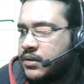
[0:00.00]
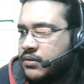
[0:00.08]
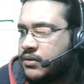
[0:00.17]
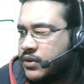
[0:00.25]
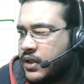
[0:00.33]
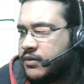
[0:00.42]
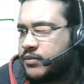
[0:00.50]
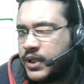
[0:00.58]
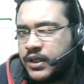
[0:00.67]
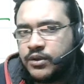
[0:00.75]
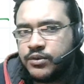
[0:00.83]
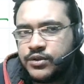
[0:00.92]
could have been
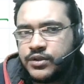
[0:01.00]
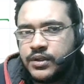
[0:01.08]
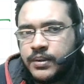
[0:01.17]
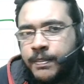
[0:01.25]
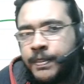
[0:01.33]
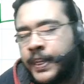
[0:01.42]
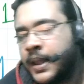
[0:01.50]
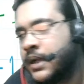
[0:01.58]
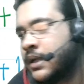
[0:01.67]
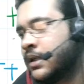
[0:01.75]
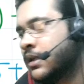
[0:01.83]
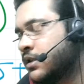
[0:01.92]
used.
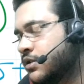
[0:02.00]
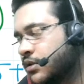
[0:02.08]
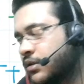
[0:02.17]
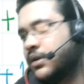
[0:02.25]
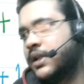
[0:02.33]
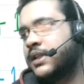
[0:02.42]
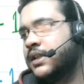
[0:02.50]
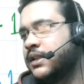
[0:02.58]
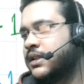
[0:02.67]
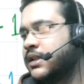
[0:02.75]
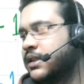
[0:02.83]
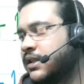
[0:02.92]
So I think
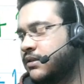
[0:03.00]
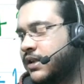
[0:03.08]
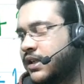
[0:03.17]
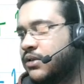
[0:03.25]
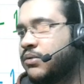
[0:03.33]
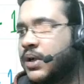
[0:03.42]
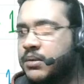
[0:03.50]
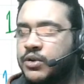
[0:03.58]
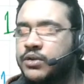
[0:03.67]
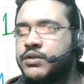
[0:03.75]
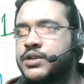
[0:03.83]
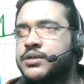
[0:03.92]
we'll do one more
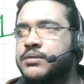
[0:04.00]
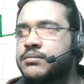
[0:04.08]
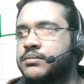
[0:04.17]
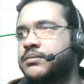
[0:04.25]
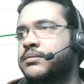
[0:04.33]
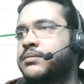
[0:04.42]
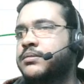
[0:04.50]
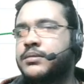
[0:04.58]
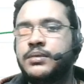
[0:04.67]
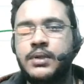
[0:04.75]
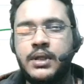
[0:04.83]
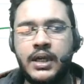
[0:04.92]
question.
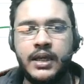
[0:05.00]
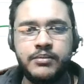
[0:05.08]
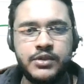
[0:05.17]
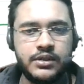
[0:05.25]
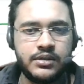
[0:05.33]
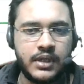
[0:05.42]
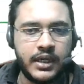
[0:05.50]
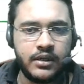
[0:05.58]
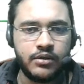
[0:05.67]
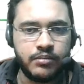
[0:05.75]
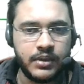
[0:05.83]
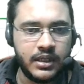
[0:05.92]
I'm just trying to
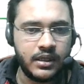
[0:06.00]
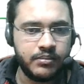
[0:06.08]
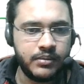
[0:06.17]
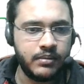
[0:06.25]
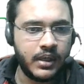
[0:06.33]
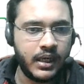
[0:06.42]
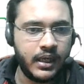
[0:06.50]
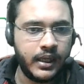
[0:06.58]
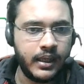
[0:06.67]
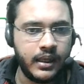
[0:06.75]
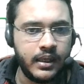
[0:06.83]
build up my,